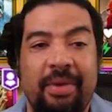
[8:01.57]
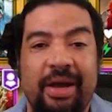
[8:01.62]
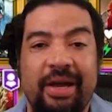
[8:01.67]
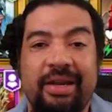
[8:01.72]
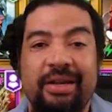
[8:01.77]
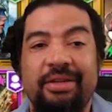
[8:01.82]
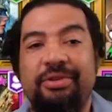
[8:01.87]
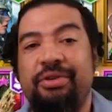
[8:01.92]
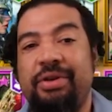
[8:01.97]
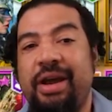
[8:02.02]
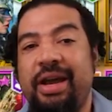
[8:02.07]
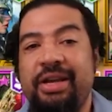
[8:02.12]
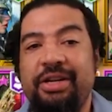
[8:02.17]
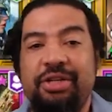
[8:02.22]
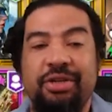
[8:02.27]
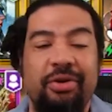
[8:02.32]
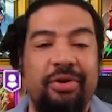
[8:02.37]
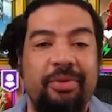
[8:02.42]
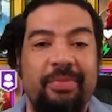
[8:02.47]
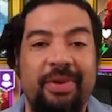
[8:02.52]
going to try and
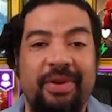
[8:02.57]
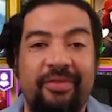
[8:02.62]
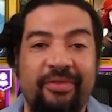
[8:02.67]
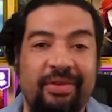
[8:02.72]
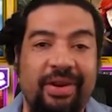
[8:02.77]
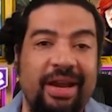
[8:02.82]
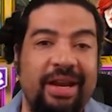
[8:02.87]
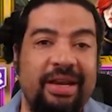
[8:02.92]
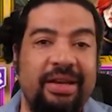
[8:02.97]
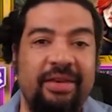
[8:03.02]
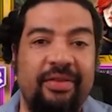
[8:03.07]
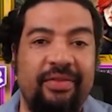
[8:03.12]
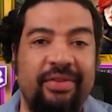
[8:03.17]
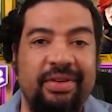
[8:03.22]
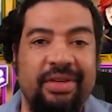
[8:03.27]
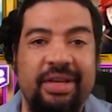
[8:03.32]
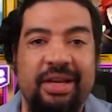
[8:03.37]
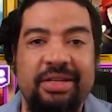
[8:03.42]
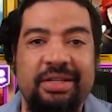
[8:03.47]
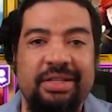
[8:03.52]
show him in a variety of
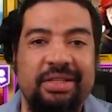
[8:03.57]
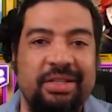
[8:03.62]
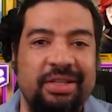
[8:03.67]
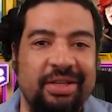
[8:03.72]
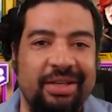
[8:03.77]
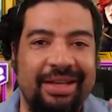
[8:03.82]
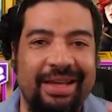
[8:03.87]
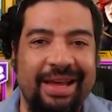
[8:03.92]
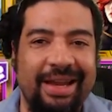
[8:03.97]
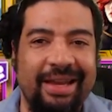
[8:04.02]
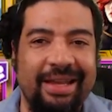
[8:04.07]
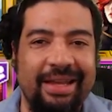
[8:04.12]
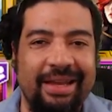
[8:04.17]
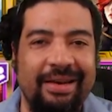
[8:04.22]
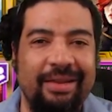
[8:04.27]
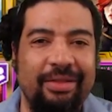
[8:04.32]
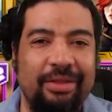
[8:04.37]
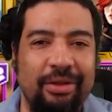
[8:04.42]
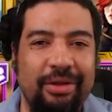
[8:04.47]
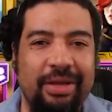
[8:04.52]
different dungeons so you can kind of get
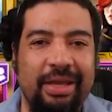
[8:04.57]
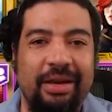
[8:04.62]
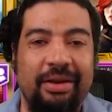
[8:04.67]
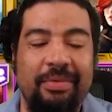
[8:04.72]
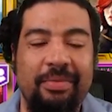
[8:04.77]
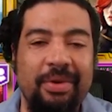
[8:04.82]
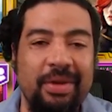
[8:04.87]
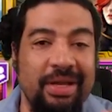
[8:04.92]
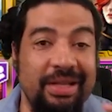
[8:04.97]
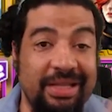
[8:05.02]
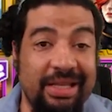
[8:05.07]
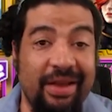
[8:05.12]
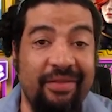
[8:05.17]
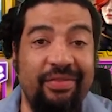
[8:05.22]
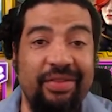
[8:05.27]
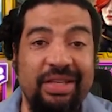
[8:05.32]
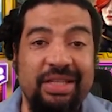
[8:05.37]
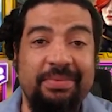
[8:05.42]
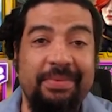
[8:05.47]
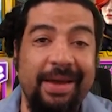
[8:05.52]
a look at him.
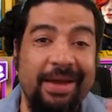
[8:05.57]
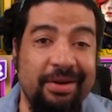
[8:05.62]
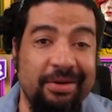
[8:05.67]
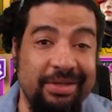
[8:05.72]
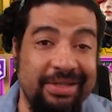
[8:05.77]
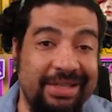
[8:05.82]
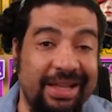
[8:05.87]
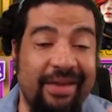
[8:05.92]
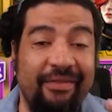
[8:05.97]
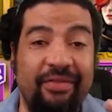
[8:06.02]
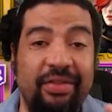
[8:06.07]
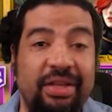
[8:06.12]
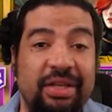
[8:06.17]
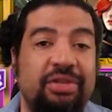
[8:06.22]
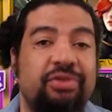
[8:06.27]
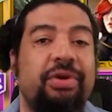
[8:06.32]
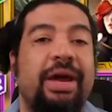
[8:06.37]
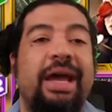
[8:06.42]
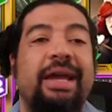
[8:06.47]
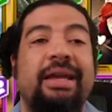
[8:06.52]
Definitely spiders, definitely
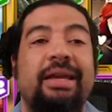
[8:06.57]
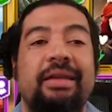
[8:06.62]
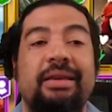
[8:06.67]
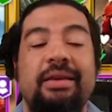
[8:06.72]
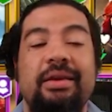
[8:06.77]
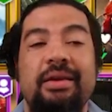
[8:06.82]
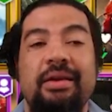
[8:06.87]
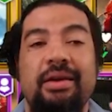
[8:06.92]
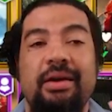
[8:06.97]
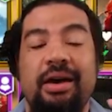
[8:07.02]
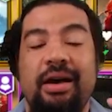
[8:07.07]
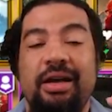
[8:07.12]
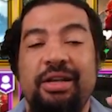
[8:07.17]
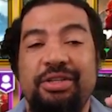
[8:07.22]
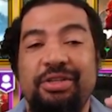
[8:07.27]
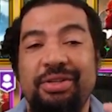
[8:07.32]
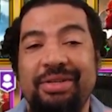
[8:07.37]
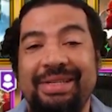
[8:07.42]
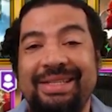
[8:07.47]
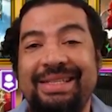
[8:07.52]
dragon,
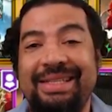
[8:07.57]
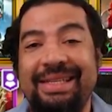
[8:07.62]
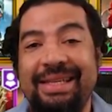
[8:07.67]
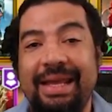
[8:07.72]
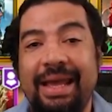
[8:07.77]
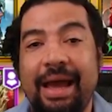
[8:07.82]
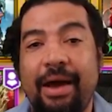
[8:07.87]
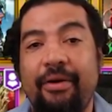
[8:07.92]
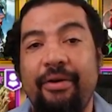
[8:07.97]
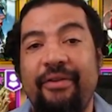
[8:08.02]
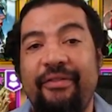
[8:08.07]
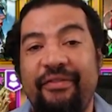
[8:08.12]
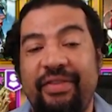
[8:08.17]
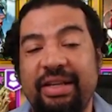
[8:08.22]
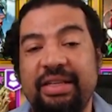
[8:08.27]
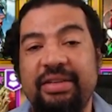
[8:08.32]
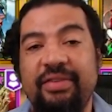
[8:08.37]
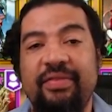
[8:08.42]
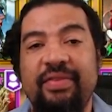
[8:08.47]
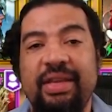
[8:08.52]
so you can see how
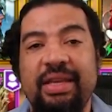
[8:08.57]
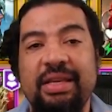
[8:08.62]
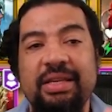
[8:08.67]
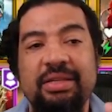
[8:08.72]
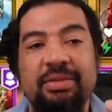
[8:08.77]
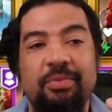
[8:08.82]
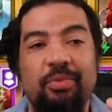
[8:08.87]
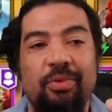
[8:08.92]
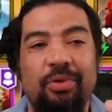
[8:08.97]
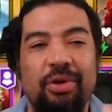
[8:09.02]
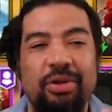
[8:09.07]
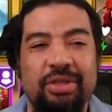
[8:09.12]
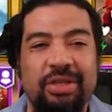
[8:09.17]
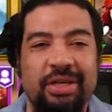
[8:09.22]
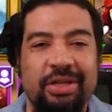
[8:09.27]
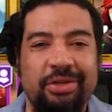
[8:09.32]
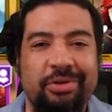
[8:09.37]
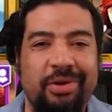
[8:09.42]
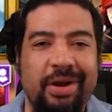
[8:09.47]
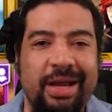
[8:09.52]
effective he is. We're also
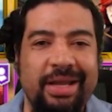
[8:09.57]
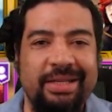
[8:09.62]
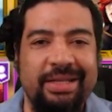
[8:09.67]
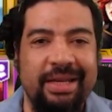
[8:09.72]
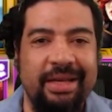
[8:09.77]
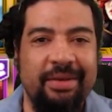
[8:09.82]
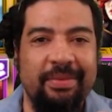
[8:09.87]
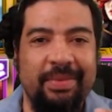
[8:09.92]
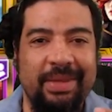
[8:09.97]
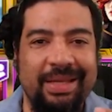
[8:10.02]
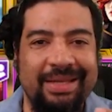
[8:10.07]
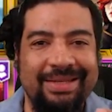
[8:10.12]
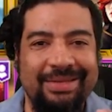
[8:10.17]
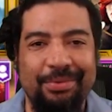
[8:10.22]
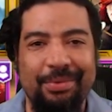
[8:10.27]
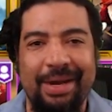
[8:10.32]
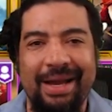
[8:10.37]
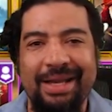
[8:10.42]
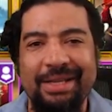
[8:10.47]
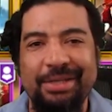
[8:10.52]
going to try and take him
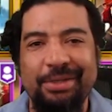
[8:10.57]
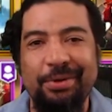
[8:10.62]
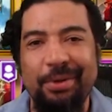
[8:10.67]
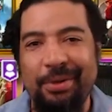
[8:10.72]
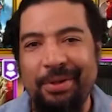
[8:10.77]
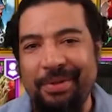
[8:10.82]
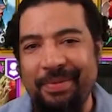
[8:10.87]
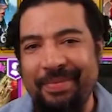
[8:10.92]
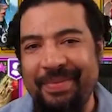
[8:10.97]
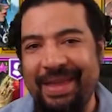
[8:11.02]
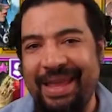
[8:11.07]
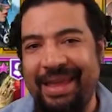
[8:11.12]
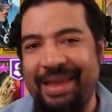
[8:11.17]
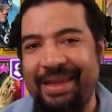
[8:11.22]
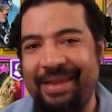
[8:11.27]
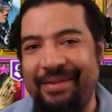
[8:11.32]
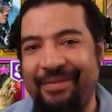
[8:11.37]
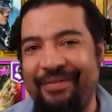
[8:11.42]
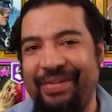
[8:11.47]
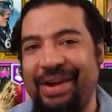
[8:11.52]
into Ice Golem
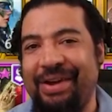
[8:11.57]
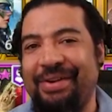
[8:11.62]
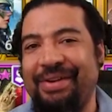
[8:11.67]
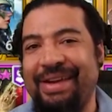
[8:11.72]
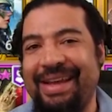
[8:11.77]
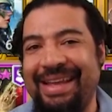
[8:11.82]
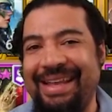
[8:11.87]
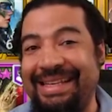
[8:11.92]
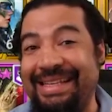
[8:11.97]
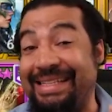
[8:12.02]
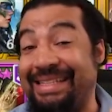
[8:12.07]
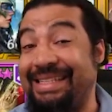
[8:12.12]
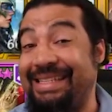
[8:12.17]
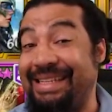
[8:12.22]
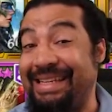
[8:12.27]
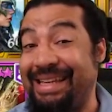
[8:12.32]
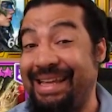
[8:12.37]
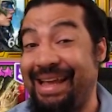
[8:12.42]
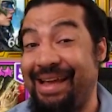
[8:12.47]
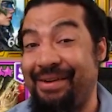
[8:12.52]
and Fire Knight and
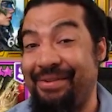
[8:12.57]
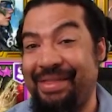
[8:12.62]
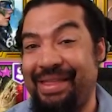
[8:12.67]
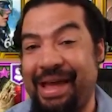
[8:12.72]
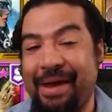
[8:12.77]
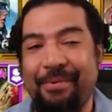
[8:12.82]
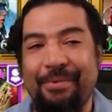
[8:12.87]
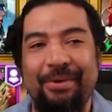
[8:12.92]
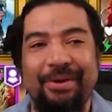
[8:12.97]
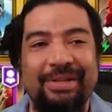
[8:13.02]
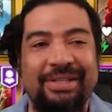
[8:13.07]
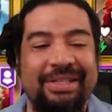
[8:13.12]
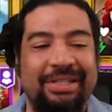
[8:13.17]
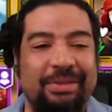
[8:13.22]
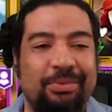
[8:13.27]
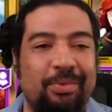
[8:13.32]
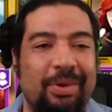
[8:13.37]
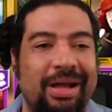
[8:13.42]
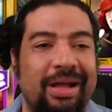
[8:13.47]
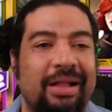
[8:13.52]
see how that works
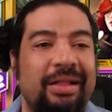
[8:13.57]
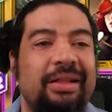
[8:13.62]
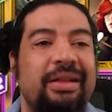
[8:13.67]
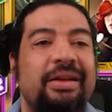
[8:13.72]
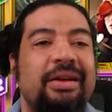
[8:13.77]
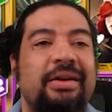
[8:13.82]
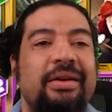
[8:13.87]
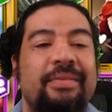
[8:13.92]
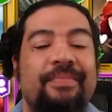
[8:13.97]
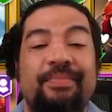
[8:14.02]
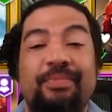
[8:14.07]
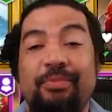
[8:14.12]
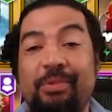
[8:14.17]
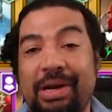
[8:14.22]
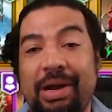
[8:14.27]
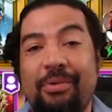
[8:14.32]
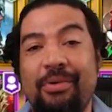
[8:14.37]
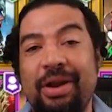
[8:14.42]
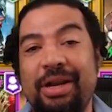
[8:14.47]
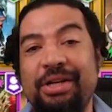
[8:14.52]
as well.
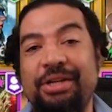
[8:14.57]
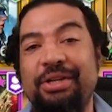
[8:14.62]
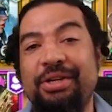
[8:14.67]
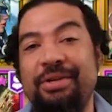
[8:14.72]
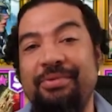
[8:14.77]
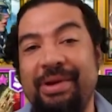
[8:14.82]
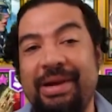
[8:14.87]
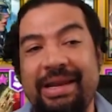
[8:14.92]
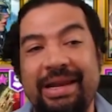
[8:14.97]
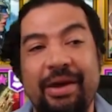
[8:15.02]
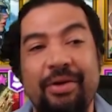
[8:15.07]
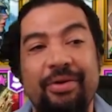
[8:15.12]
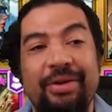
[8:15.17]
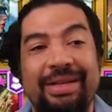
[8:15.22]
What I want to show you right now